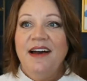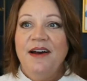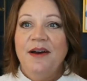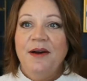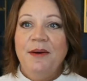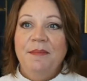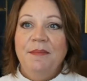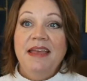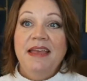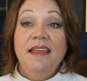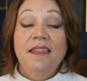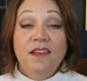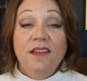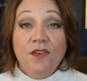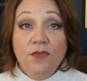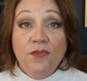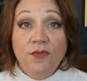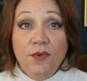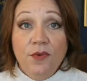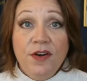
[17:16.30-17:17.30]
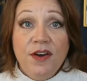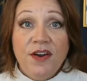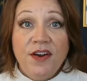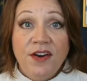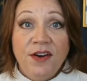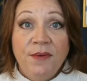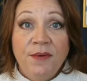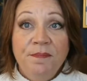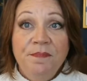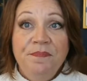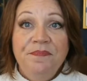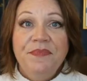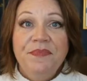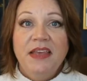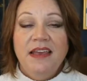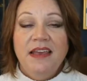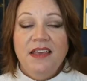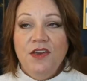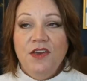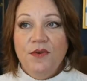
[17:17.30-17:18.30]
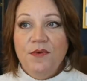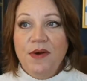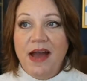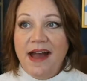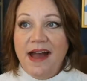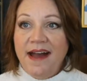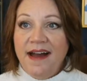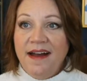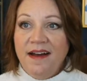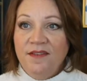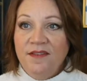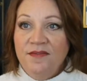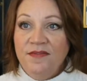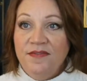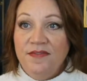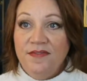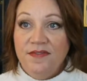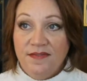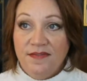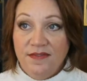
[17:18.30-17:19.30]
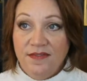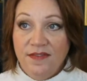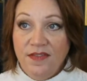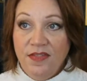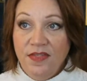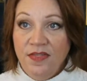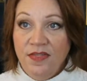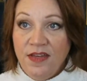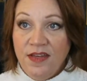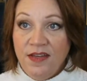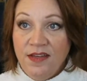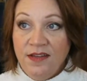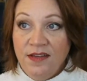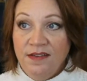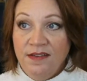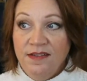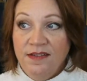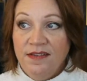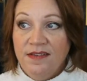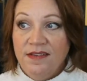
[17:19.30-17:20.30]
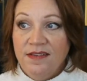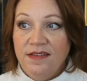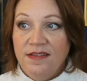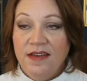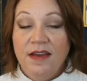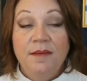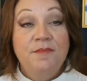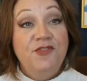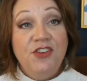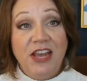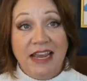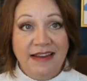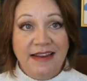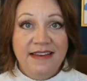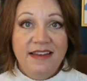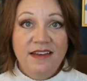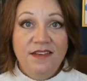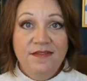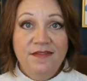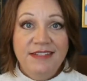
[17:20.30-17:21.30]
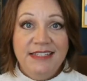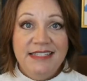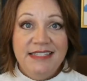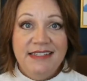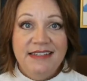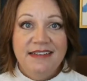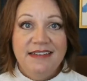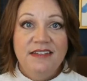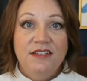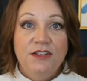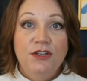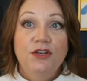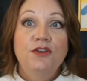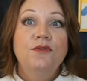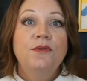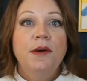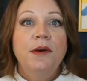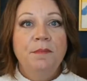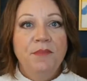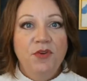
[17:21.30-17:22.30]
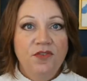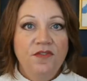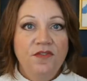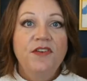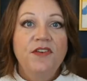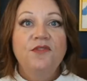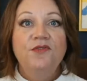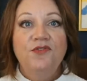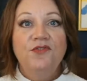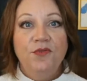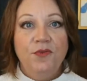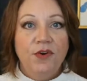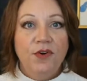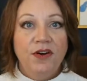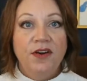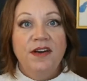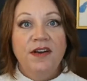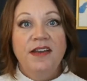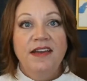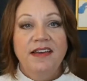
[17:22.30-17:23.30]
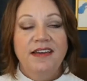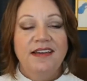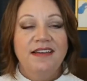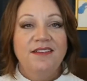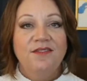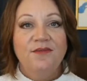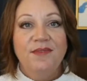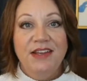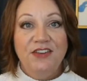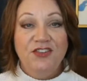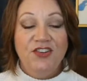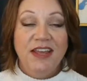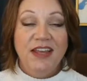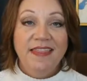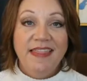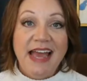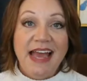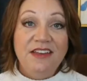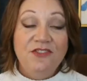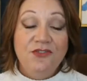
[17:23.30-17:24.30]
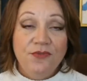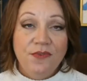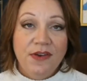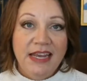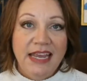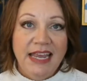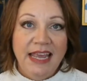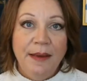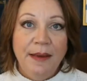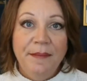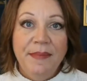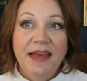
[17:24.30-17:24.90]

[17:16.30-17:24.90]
In the quarter, you have the objectives to move you toward reaching that dream.